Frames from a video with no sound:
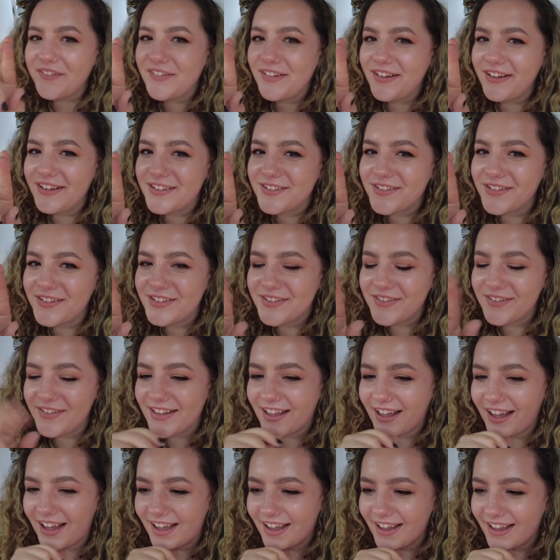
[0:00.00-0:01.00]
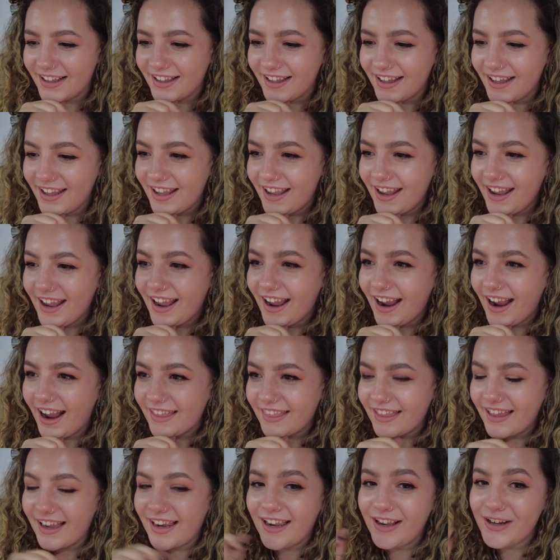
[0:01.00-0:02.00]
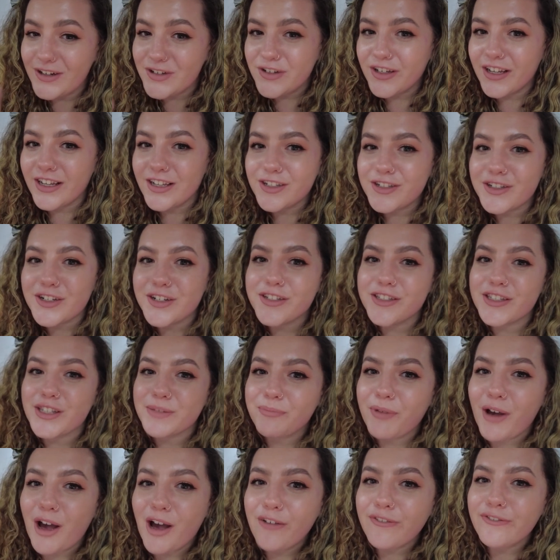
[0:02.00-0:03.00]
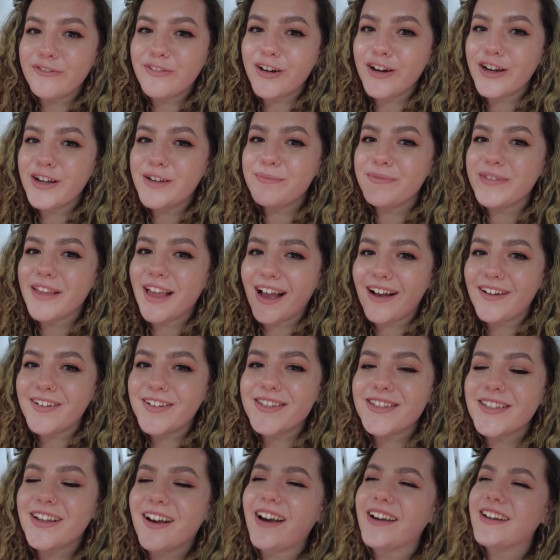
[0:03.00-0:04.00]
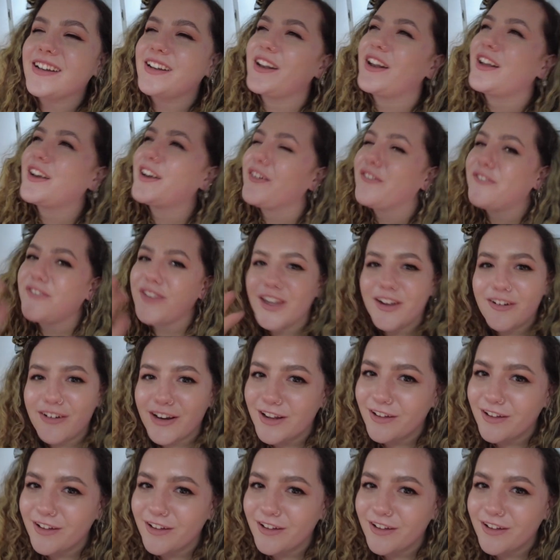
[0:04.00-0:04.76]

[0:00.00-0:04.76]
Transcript: fingers crossed for that. And it literally is just the bathroom, the outside, and like a few